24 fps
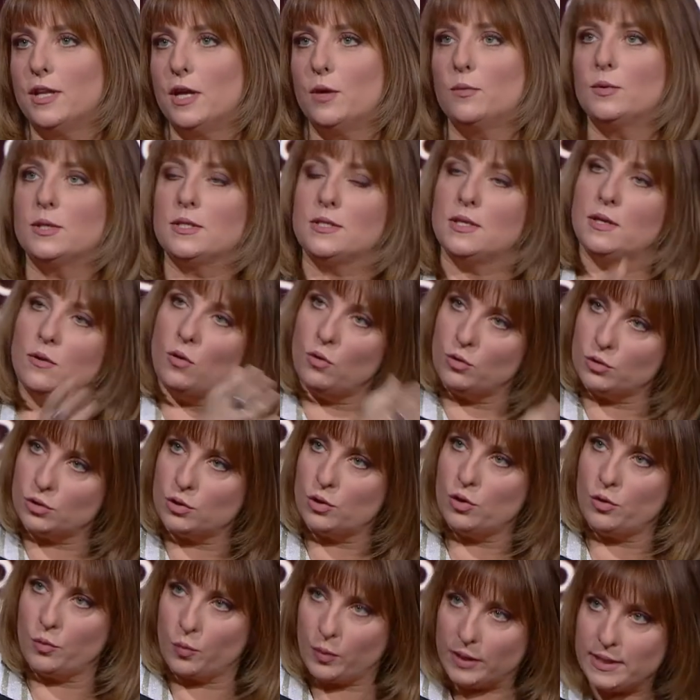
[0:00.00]
There was a,
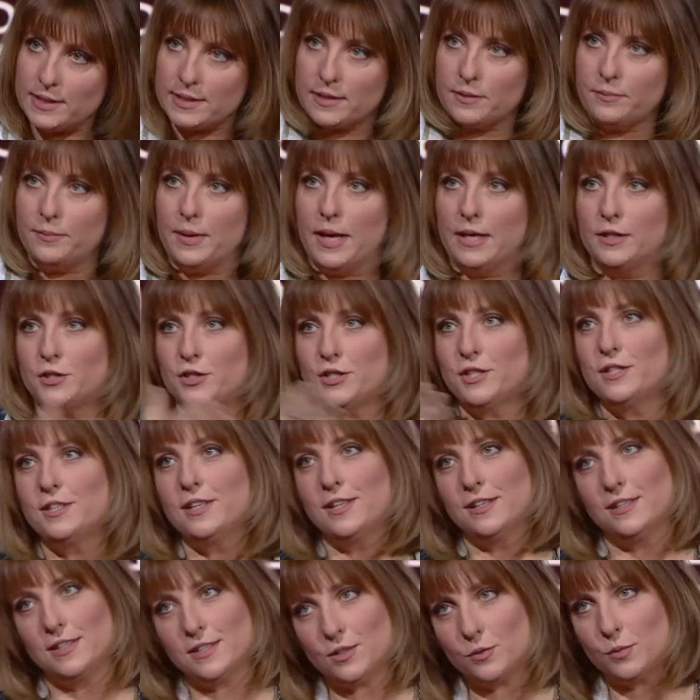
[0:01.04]
also a winter mansion,
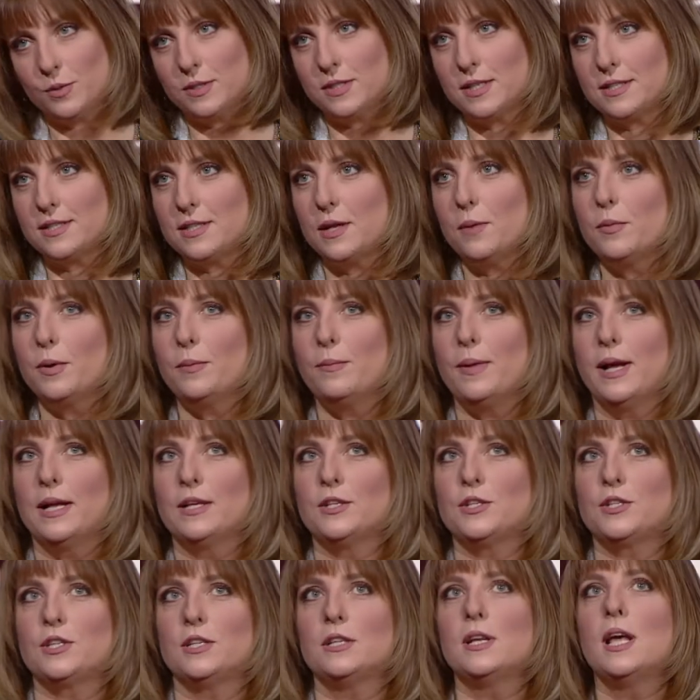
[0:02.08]
and this was a summer mm -hmm.
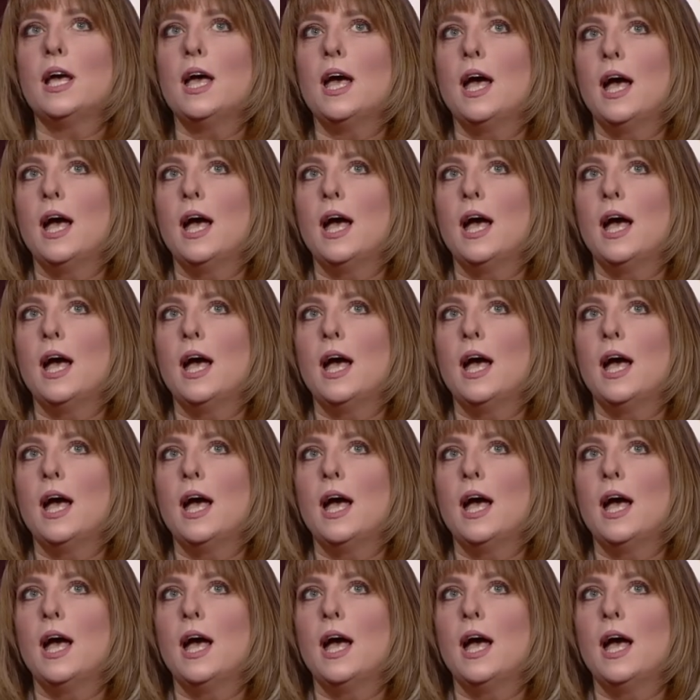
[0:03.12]
mansion.